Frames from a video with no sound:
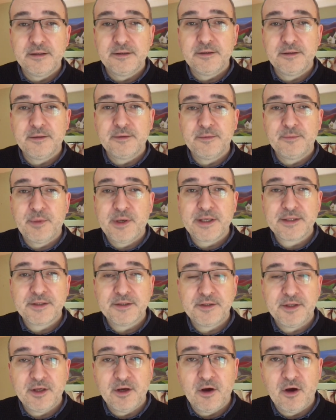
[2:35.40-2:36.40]

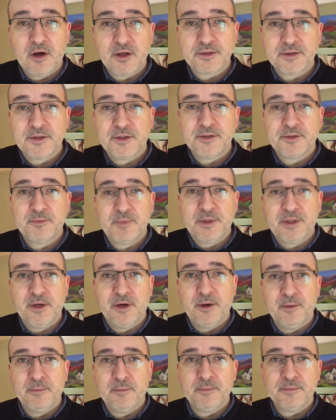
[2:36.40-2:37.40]
Practicing art has
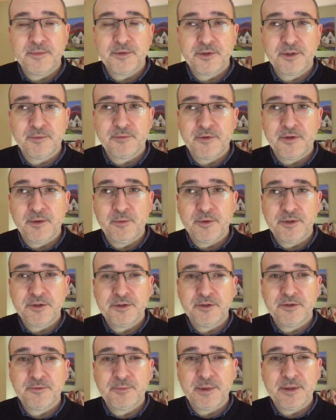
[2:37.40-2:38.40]
become something which
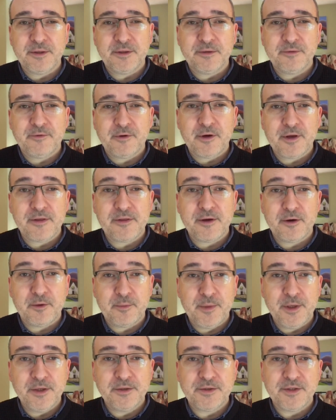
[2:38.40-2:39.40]
has been very
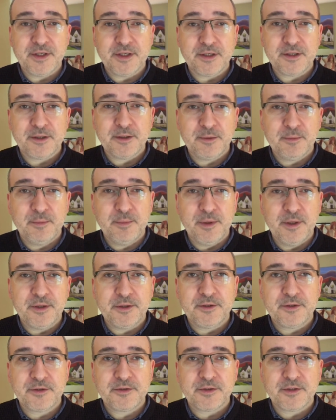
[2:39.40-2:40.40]
therapeutic,
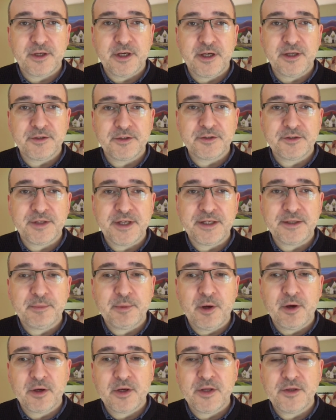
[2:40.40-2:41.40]
but I understand
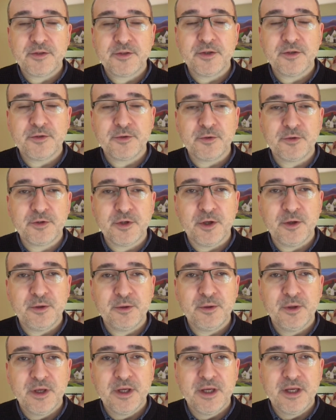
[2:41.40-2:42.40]
Parkinson's also
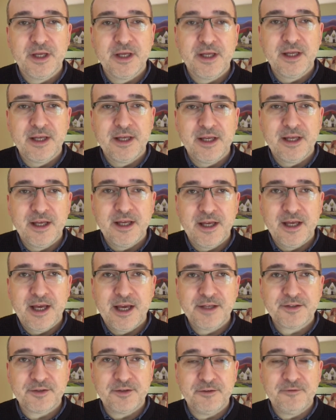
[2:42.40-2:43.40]

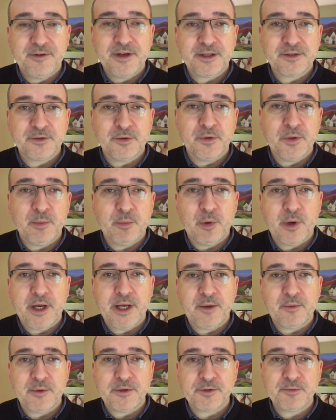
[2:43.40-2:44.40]
has an effect on the brain,
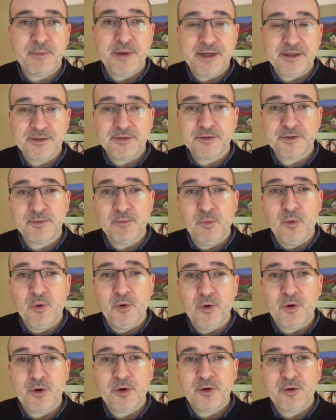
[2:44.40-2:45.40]
which makes us more
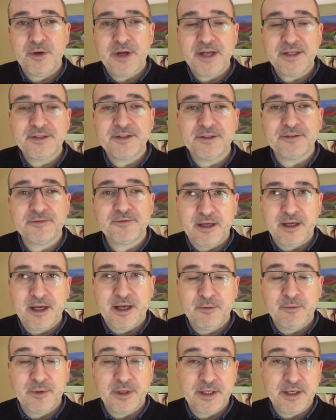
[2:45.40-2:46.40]
creative.
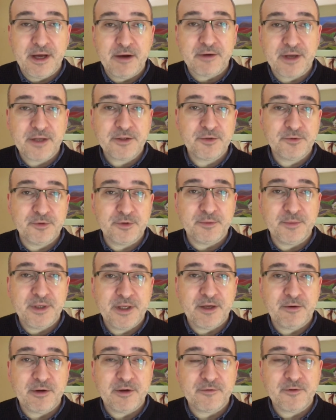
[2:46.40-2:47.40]
In our guest room
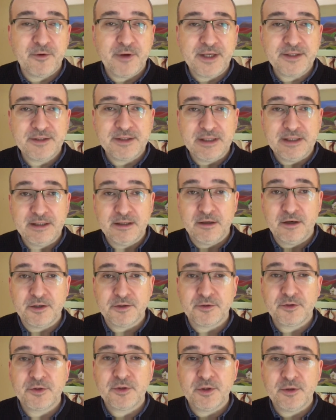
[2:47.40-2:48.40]
here, I've created a little art
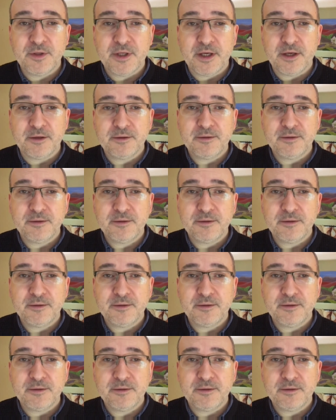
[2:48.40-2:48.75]
studio.